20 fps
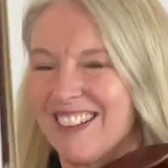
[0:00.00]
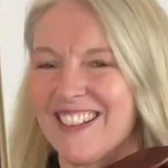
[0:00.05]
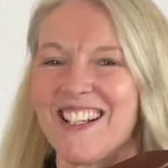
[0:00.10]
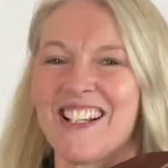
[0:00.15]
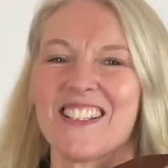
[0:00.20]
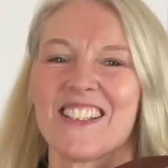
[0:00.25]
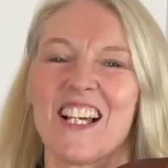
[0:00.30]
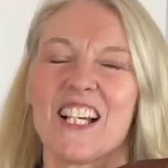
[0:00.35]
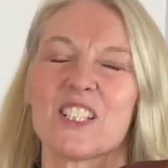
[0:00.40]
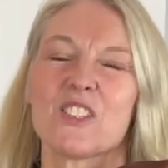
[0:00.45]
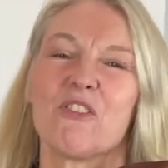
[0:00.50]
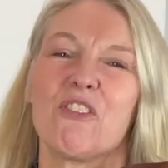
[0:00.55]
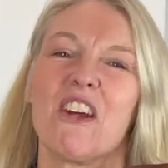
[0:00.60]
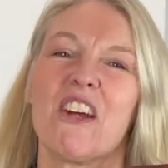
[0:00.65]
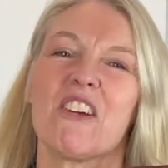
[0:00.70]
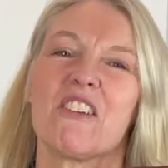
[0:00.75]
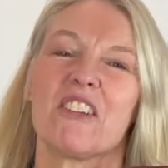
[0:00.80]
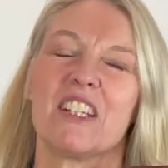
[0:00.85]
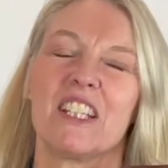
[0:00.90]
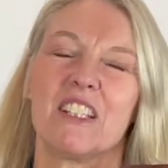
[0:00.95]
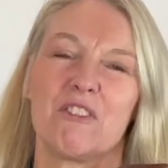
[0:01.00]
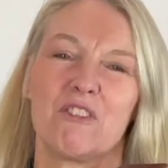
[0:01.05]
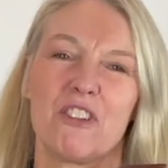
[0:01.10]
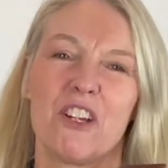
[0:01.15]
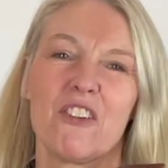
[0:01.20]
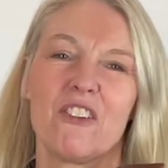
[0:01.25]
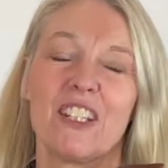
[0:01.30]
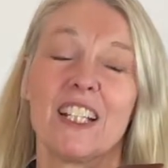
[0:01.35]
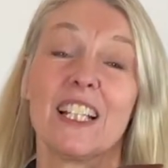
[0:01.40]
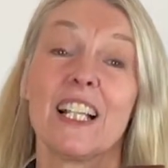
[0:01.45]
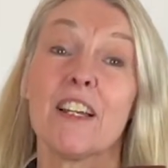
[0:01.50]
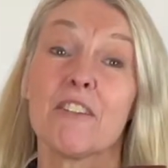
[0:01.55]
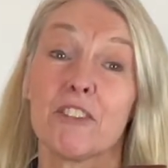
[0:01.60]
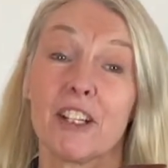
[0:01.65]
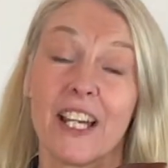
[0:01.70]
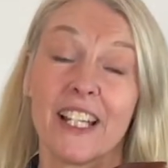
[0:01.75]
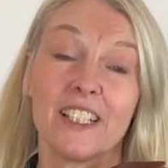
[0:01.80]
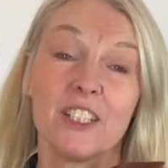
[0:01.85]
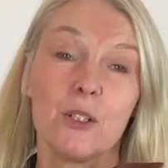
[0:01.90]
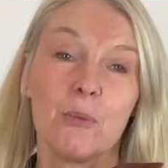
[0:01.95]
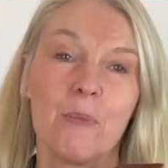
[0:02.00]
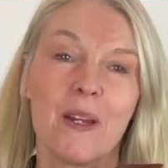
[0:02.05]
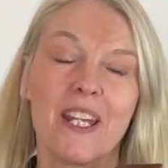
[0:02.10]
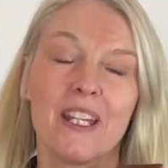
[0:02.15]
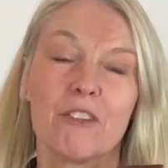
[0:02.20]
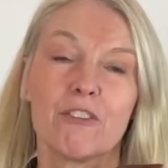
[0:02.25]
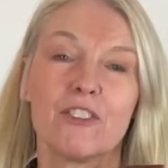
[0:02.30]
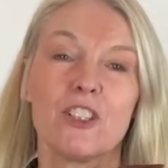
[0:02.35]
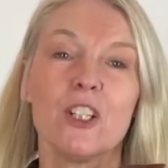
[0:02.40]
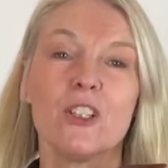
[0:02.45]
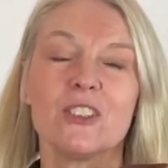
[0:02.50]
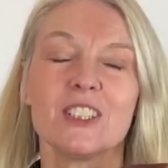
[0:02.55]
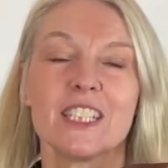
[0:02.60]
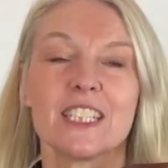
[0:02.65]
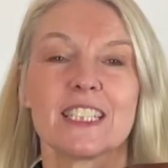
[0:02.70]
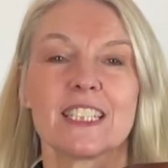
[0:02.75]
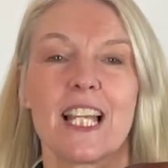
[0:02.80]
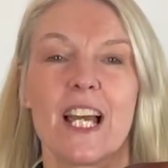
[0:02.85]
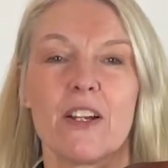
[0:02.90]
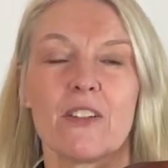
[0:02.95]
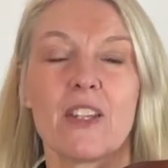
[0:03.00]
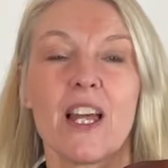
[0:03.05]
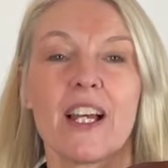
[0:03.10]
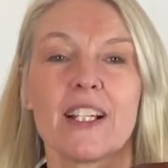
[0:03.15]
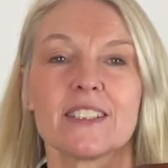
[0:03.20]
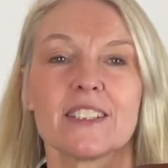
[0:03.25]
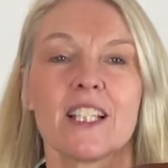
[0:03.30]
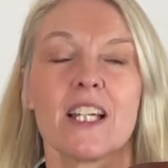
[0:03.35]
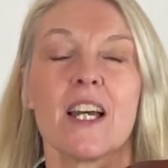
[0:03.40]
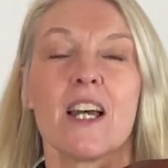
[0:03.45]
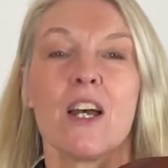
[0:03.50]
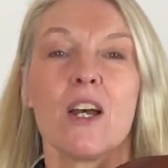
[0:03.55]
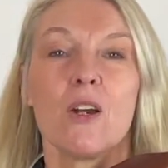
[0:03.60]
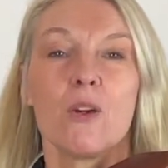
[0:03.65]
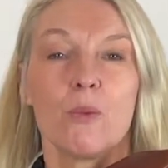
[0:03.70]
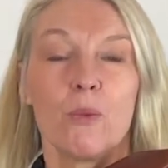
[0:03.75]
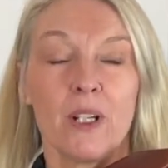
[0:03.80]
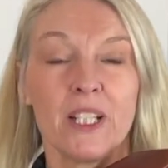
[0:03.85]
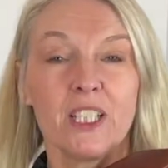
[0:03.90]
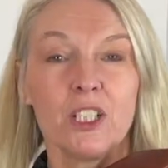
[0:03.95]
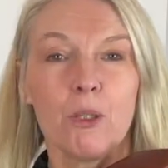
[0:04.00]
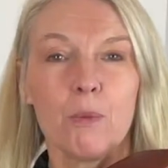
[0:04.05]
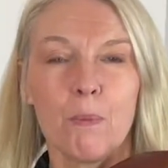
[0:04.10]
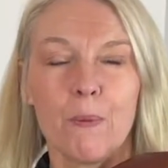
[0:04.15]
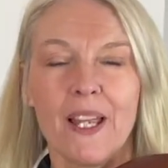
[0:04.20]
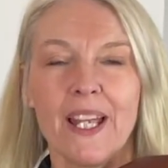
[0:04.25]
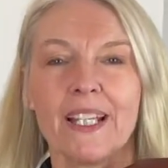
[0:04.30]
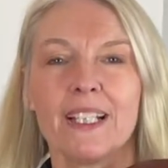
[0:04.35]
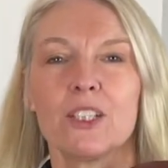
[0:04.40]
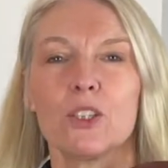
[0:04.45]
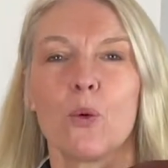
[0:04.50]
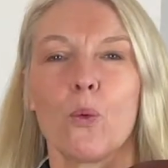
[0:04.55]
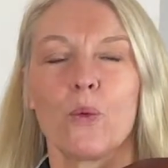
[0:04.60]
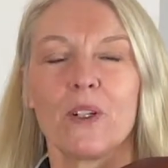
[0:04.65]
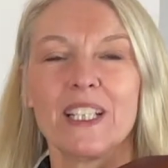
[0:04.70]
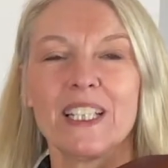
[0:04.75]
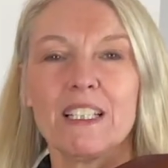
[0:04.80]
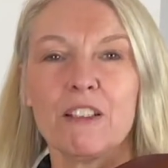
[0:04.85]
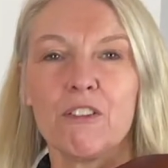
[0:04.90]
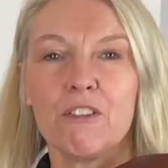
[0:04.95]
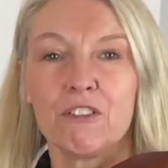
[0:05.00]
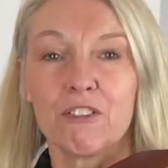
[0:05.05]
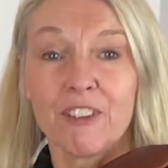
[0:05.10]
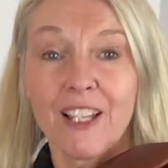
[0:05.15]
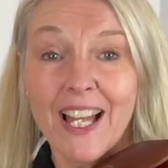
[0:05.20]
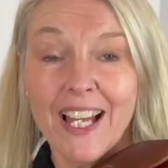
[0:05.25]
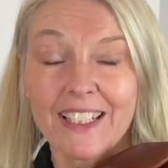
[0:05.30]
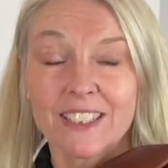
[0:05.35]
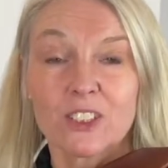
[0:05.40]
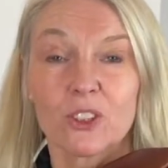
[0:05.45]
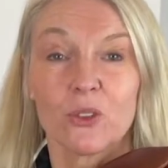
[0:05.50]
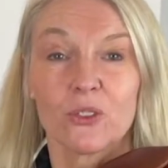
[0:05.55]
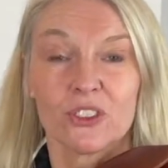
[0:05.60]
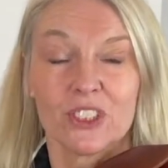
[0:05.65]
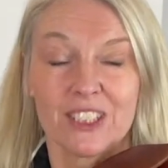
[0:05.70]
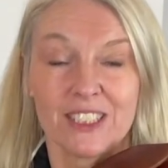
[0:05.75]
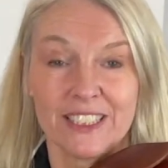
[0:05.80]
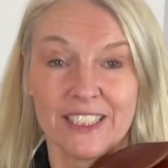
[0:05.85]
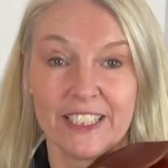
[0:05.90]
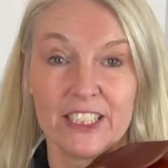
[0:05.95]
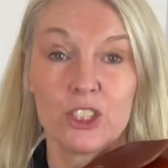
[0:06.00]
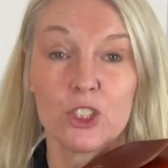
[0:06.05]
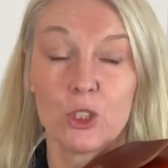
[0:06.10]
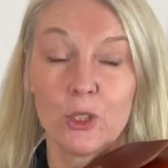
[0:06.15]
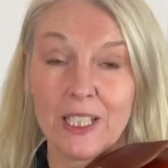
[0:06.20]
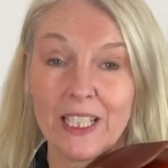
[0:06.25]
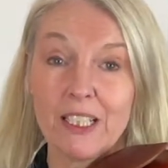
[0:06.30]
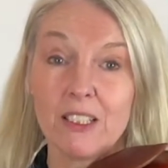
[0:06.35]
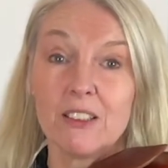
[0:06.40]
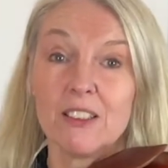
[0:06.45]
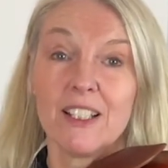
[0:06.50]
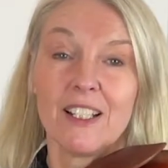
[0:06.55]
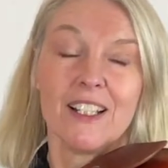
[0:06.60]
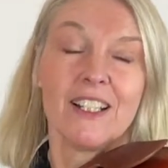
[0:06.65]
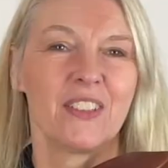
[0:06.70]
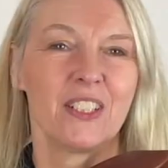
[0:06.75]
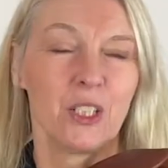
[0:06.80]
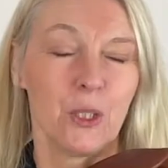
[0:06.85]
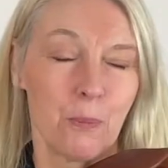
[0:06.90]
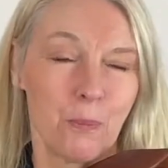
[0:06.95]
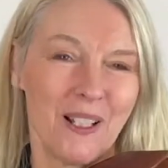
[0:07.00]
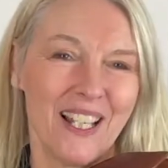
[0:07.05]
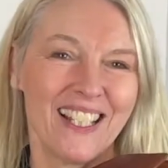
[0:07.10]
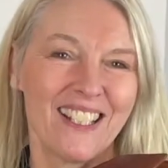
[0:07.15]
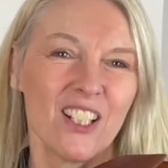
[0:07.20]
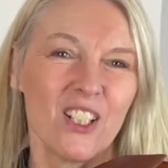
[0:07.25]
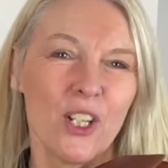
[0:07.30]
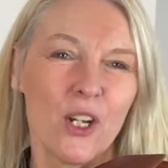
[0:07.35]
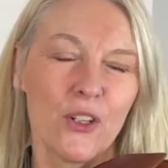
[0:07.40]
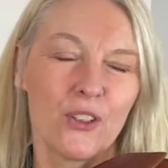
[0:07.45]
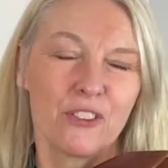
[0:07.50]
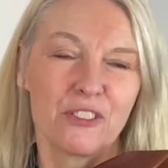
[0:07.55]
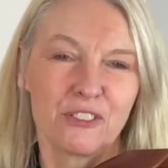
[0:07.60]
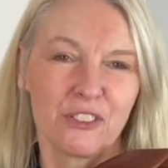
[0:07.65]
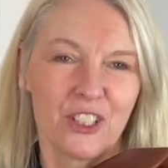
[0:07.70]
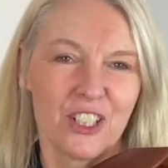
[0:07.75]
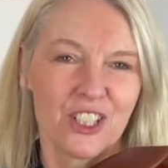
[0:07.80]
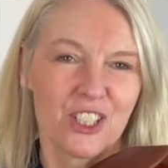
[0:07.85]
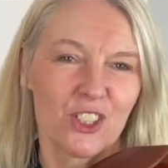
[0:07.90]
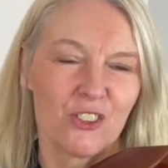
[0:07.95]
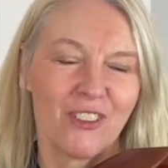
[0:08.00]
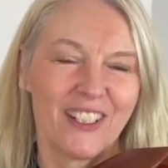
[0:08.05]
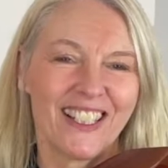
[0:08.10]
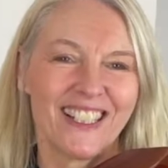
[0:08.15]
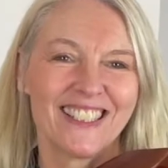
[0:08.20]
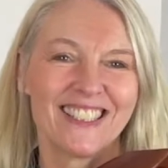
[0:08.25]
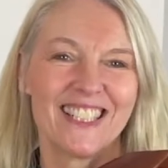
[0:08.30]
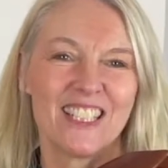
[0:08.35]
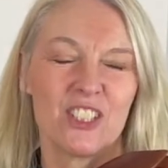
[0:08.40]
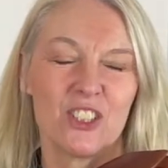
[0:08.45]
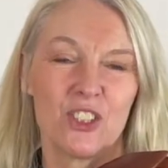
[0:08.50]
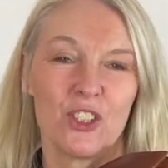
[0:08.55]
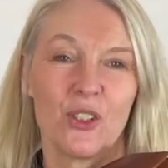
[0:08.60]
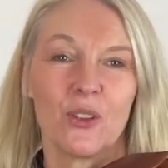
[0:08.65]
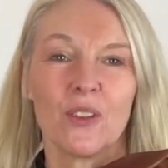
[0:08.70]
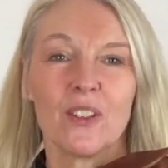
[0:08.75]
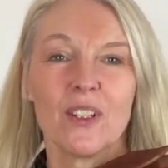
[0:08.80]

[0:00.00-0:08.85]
That's very, very clever. And you may have noticed now that when you played your E flat on the D string, you played a low first finger, didn't you?